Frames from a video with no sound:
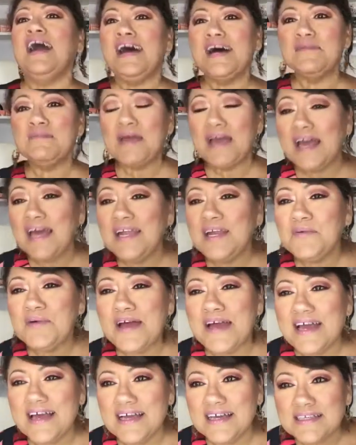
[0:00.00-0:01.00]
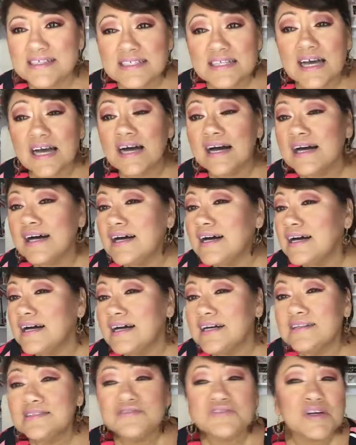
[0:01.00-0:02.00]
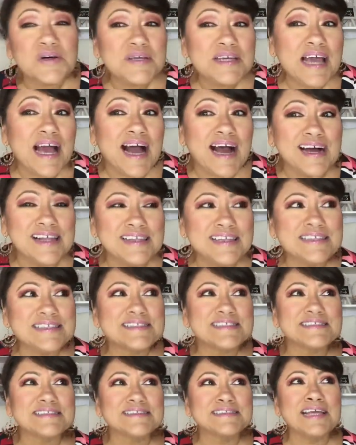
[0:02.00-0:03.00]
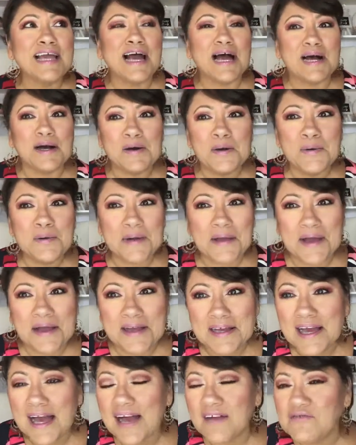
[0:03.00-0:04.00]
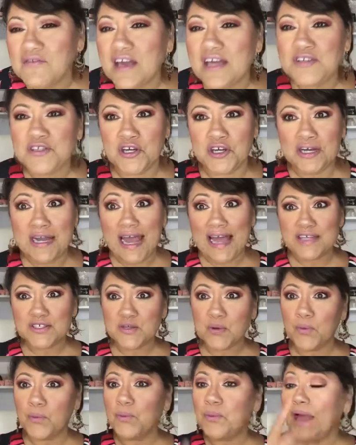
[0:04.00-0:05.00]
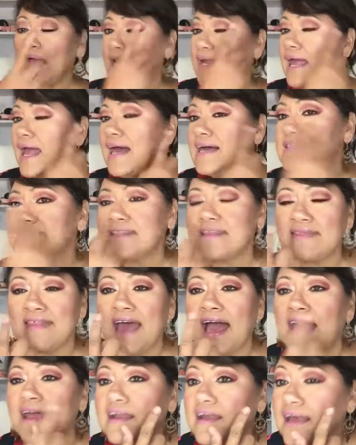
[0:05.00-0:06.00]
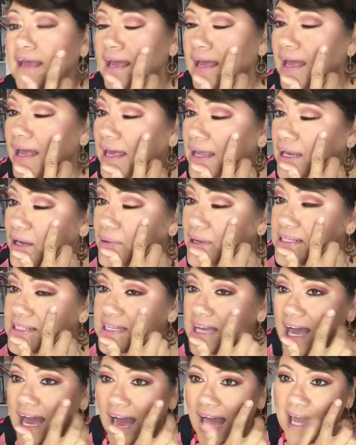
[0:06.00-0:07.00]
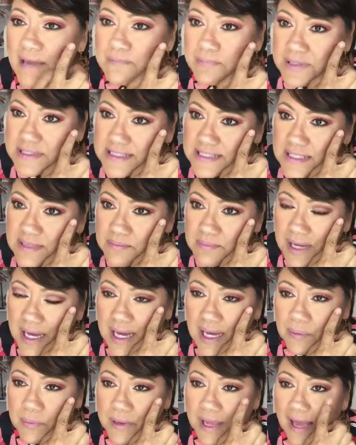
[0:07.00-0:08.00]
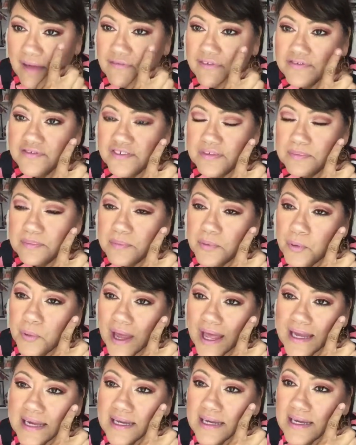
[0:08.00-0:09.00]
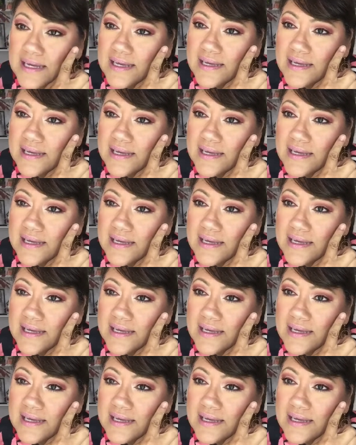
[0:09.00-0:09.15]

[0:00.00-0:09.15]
um, anyways, uh, so yeah, that's yeah, okay. After I turn as red as that. Anyways, I put some, uh, we have some red